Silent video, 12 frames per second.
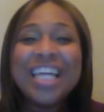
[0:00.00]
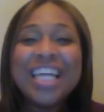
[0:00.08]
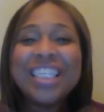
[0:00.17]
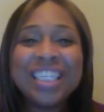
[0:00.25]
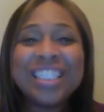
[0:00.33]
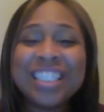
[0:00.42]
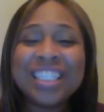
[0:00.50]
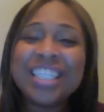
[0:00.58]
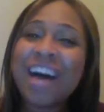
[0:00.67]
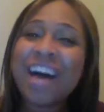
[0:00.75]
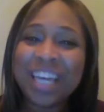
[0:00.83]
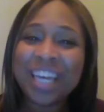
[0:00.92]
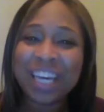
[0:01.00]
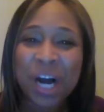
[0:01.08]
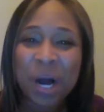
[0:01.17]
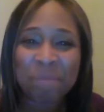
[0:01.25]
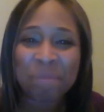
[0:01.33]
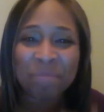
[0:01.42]
just having
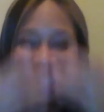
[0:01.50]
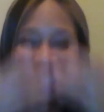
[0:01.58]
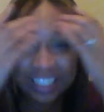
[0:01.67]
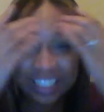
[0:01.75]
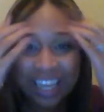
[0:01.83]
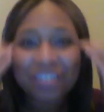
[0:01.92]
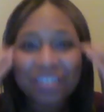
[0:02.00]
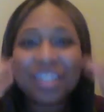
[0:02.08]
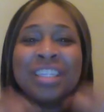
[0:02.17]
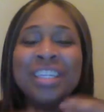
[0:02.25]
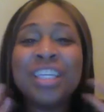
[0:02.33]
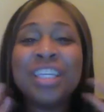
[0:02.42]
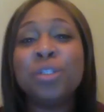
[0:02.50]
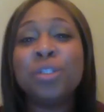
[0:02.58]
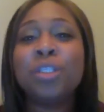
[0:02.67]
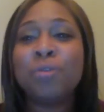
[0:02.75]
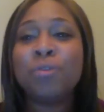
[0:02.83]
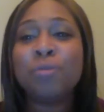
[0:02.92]
to continue
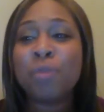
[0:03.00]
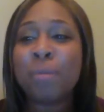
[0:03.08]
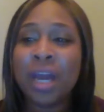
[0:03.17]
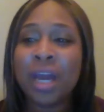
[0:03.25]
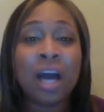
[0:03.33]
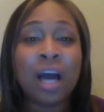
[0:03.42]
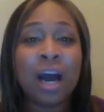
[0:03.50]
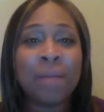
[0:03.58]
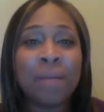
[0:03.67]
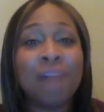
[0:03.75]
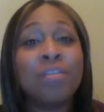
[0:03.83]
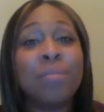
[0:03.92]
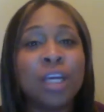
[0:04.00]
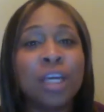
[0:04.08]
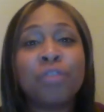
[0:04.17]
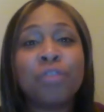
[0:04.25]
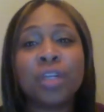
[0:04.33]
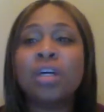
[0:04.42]
to remain having my
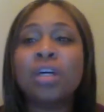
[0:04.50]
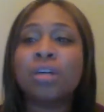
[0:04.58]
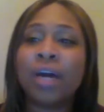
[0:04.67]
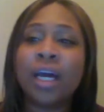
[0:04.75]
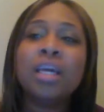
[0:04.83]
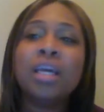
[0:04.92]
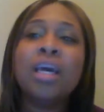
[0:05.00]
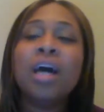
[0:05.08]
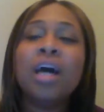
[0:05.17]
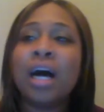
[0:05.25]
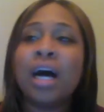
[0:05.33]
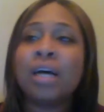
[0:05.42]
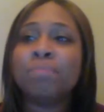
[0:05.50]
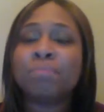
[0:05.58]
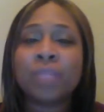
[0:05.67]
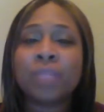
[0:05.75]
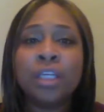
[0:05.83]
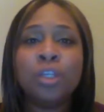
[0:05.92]
youthful look, right?
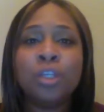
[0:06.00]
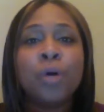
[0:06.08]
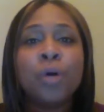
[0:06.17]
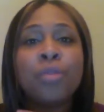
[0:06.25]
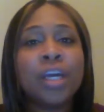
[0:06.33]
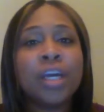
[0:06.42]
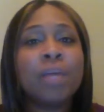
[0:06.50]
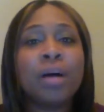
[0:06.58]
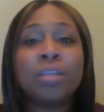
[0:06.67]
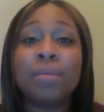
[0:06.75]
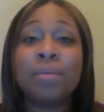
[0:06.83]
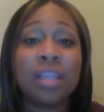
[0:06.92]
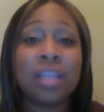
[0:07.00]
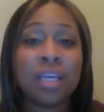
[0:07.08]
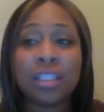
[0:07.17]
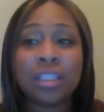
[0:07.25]
Think about some of the things